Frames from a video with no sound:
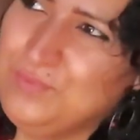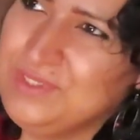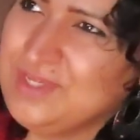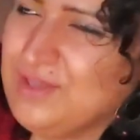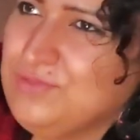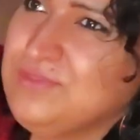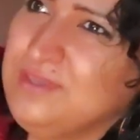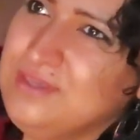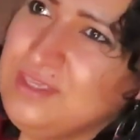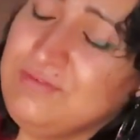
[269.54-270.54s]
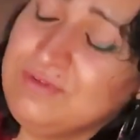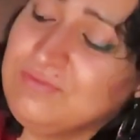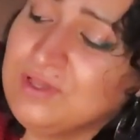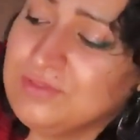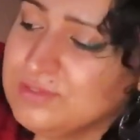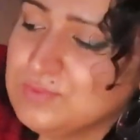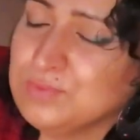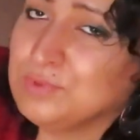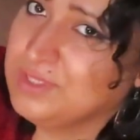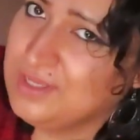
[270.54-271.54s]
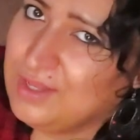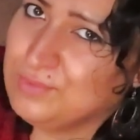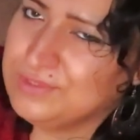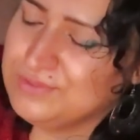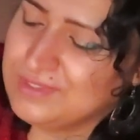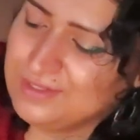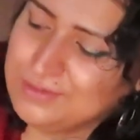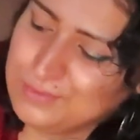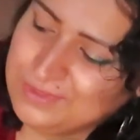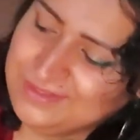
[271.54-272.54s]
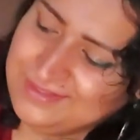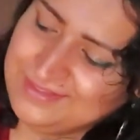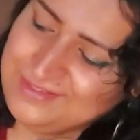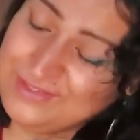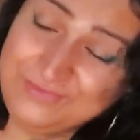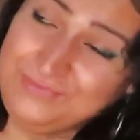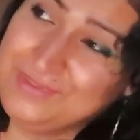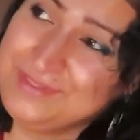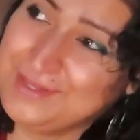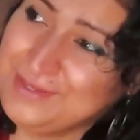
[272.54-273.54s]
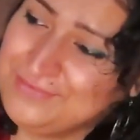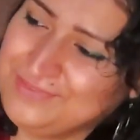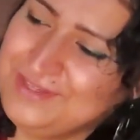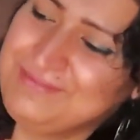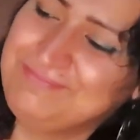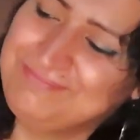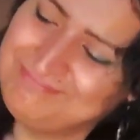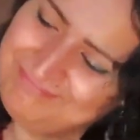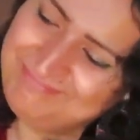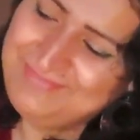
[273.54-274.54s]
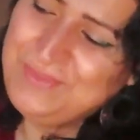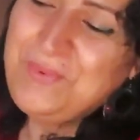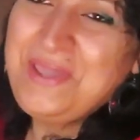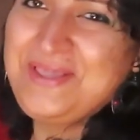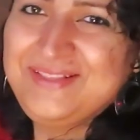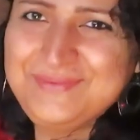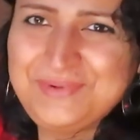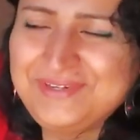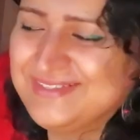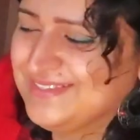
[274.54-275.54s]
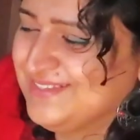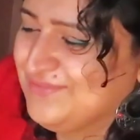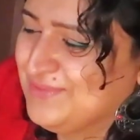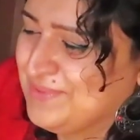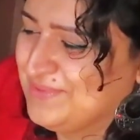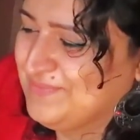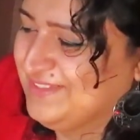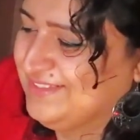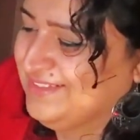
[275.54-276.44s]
which I think even if I got this one working, I would use the other one. Just for the sake of the way it works, if you know what I mean.